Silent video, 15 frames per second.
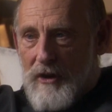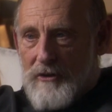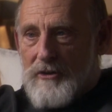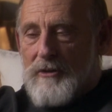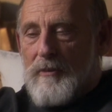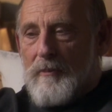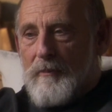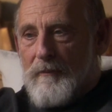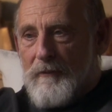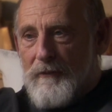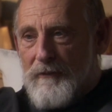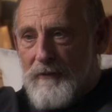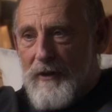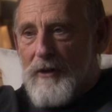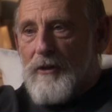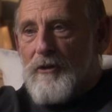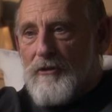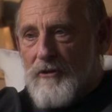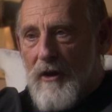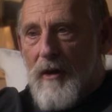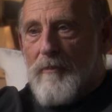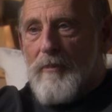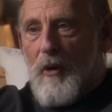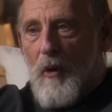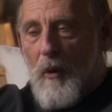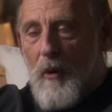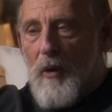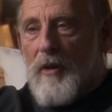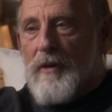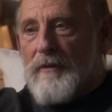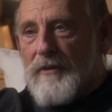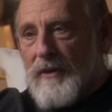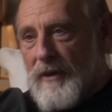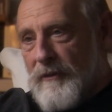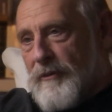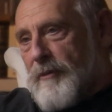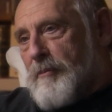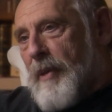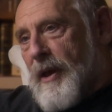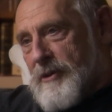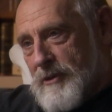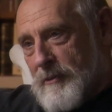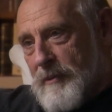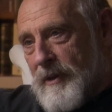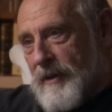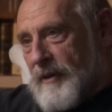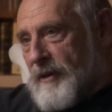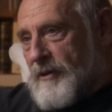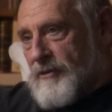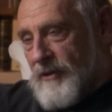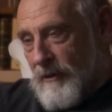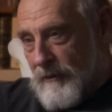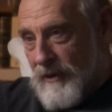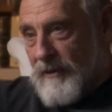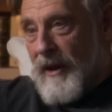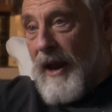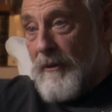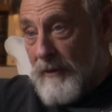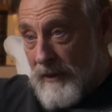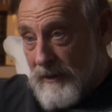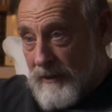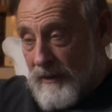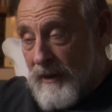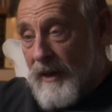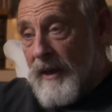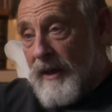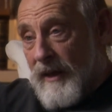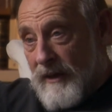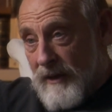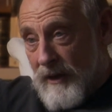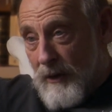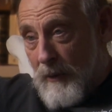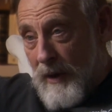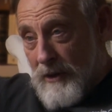just fills up all of the different possibilities that are inherent in the